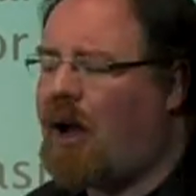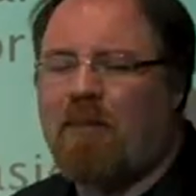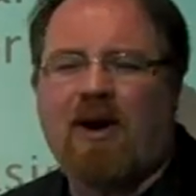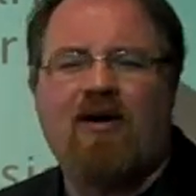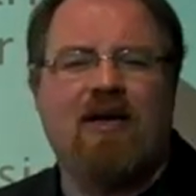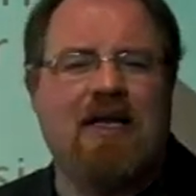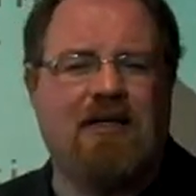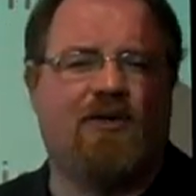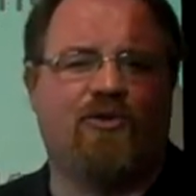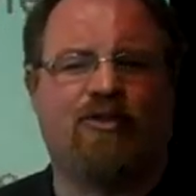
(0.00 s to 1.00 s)
A parallel
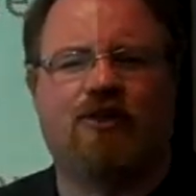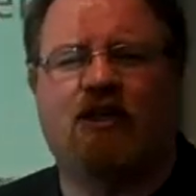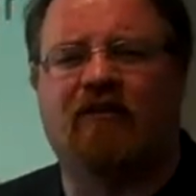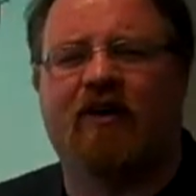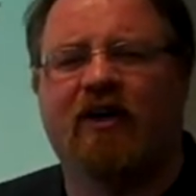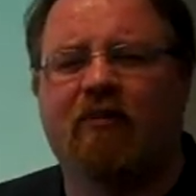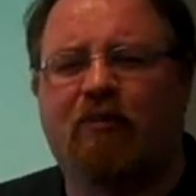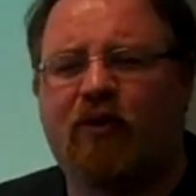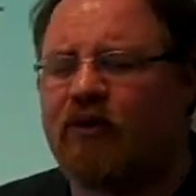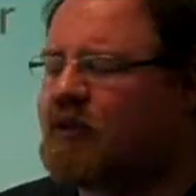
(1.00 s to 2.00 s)
notion and a very
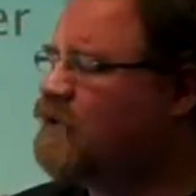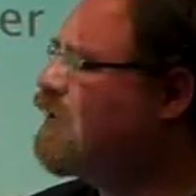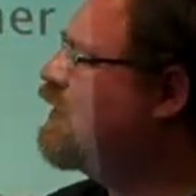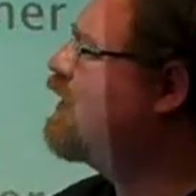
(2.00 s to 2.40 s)
important